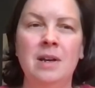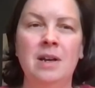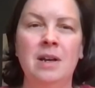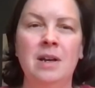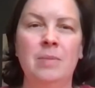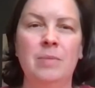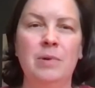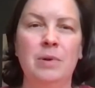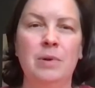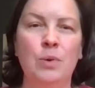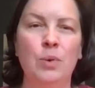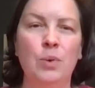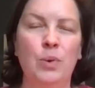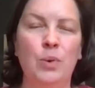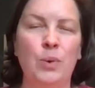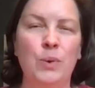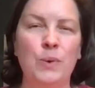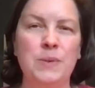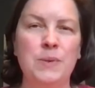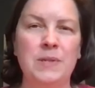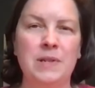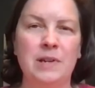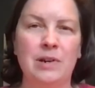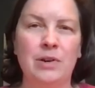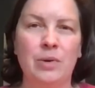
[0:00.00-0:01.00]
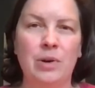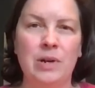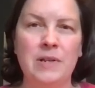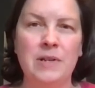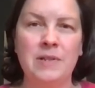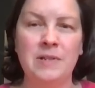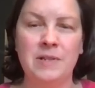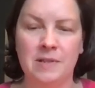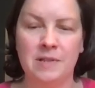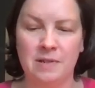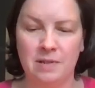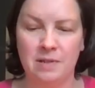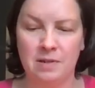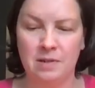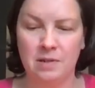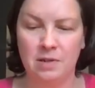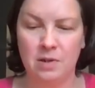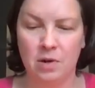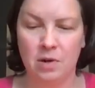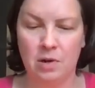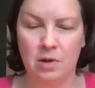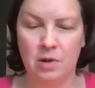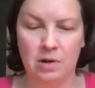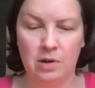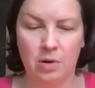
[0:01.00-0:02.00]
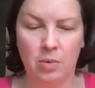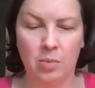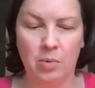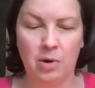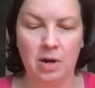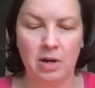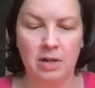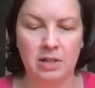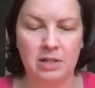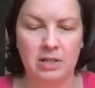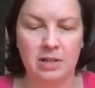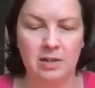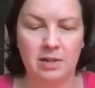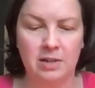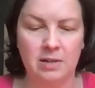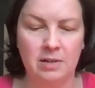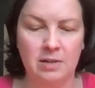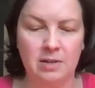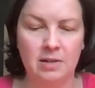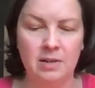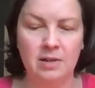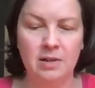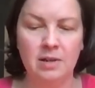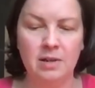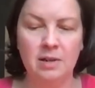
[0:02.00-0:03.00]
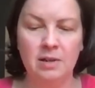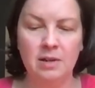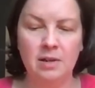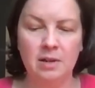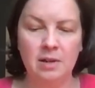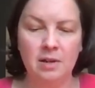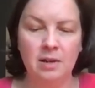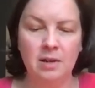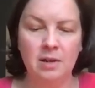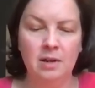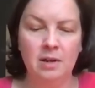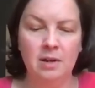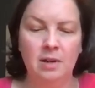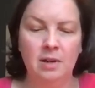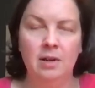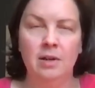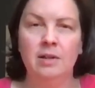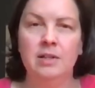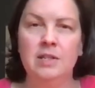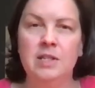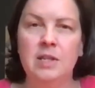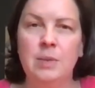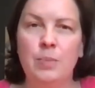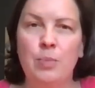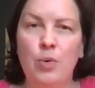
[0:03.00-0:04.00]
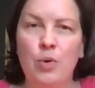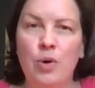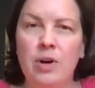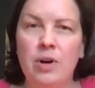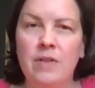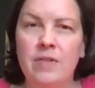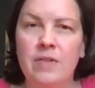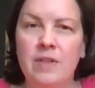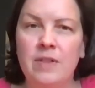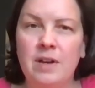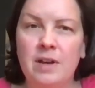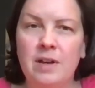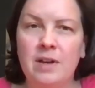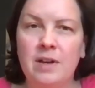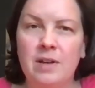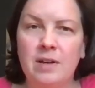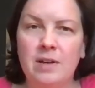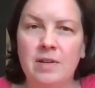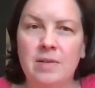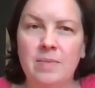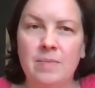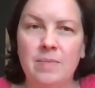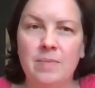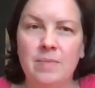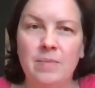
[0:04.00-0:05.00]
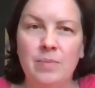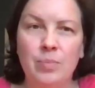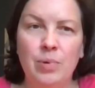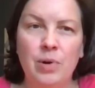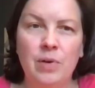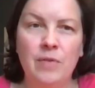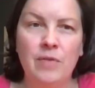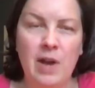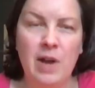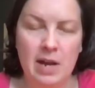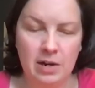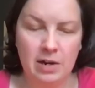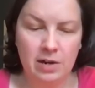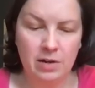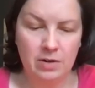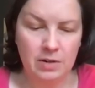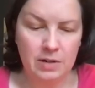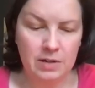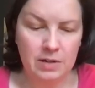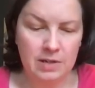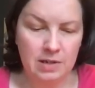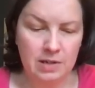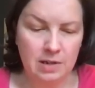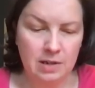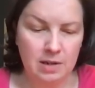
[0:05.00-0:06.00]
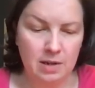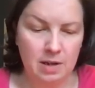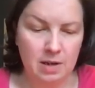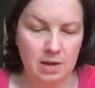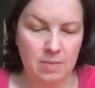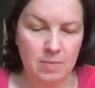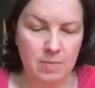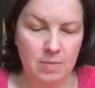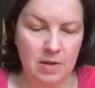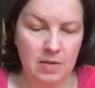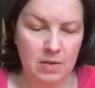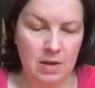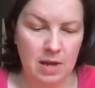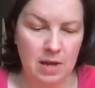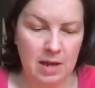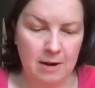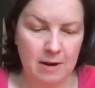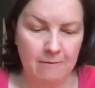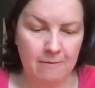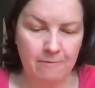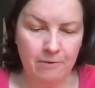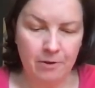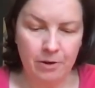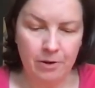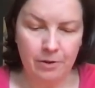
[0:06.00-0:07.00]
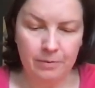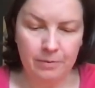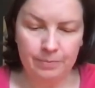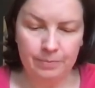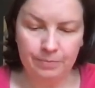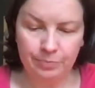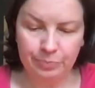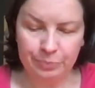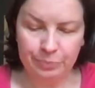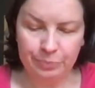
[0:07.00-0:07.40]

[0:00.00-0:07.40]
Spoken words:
But kudos to Chris, to all her work to support the providers in that effort.